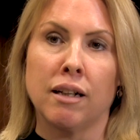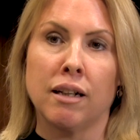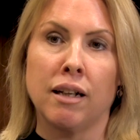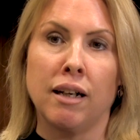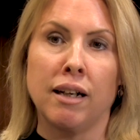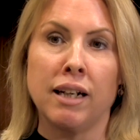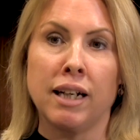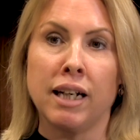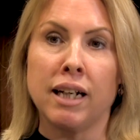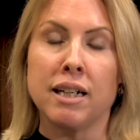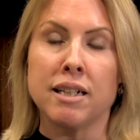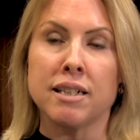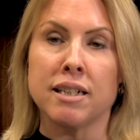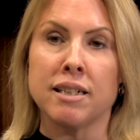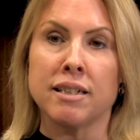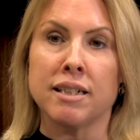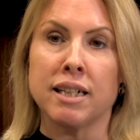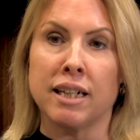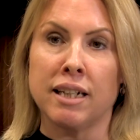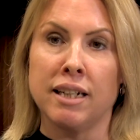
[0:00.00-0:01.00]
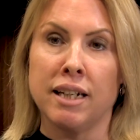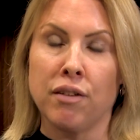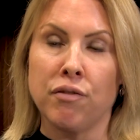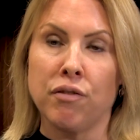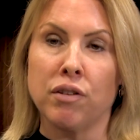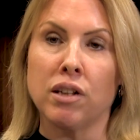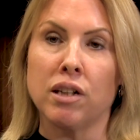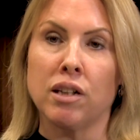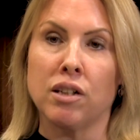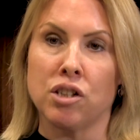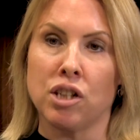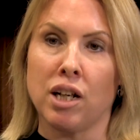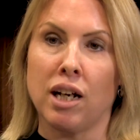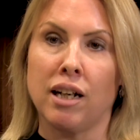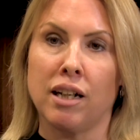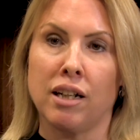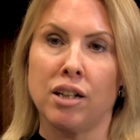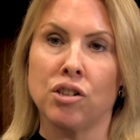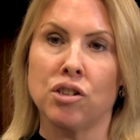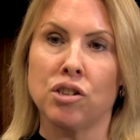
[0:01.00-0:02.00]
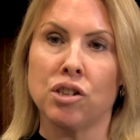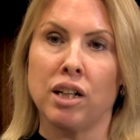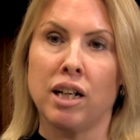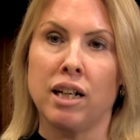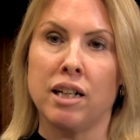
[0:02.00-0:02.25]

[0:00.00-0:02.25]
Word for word: Clearly, it is a significant challenge.